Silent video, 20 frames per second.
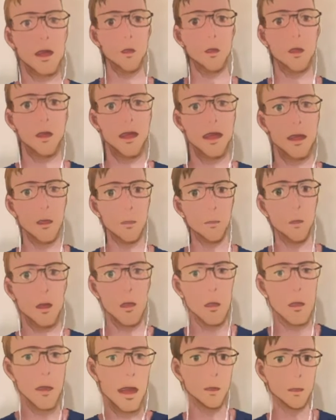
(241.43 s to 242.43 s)
are
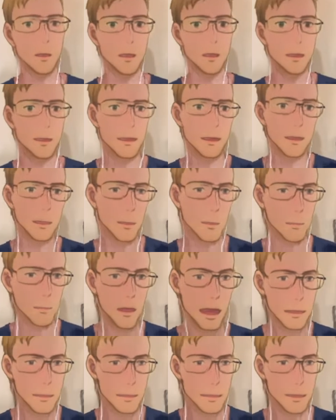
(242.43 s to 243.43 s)
1000
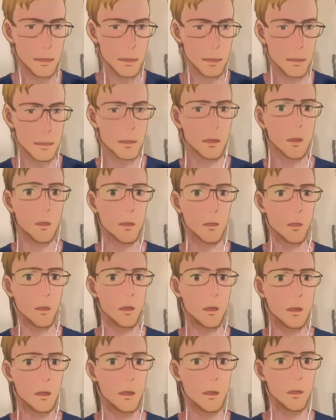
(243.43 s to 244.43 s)
watt. So
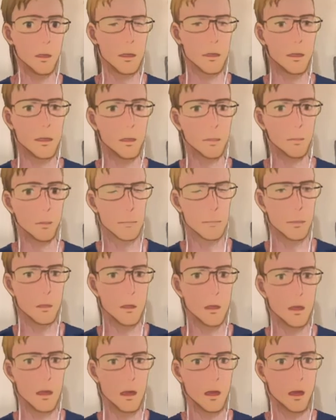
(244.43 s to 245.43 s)
this here would
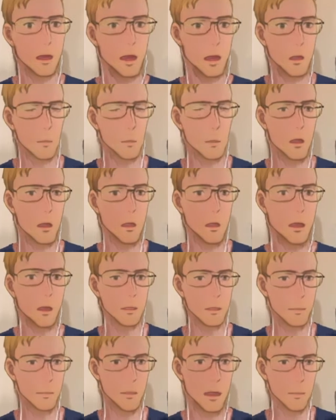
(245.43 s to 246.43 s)
be
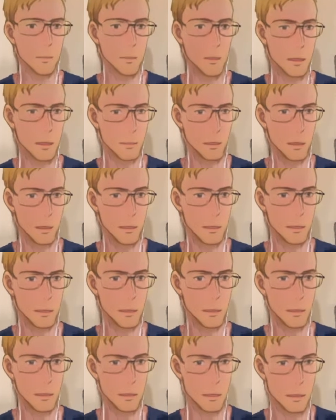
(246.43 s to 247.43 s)
1500
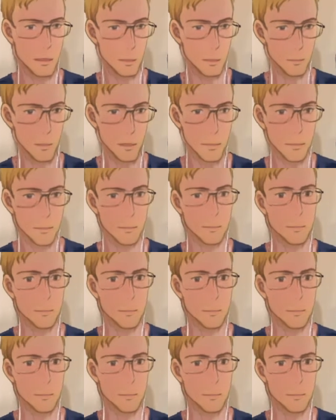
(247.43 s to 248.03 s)
kilowatt.